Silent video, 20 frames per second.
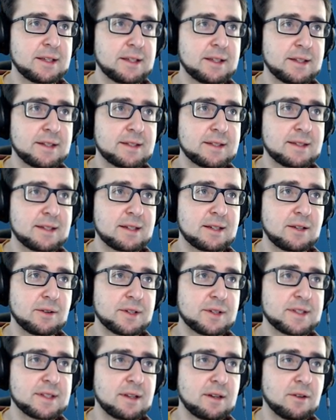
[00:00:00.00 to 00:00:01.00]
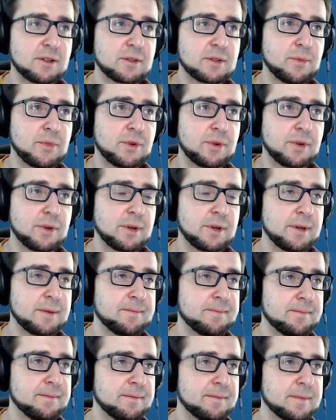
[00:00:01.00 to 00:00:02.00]
It's it looks a lot more
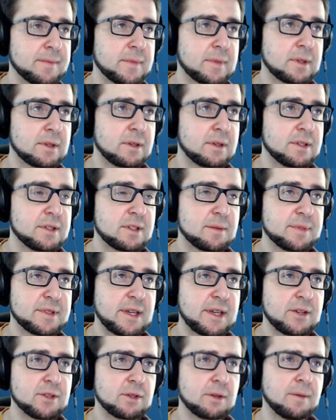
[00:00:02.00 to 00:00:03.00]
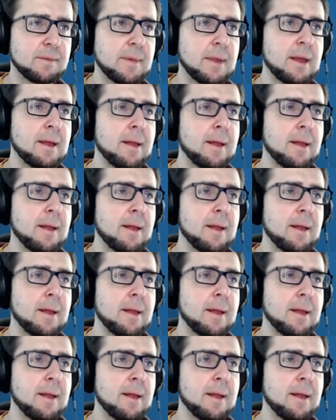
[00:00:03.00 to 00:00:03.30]
substantial.